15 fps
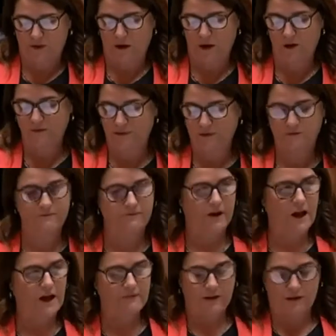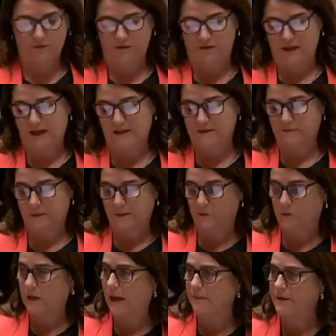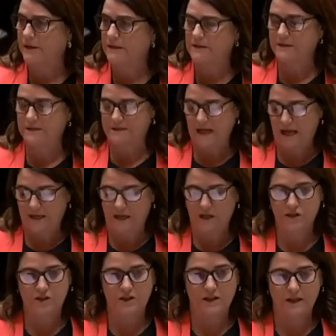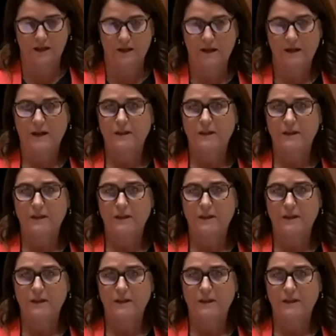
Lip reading: COVID that 500,000 people were coming into the state each year.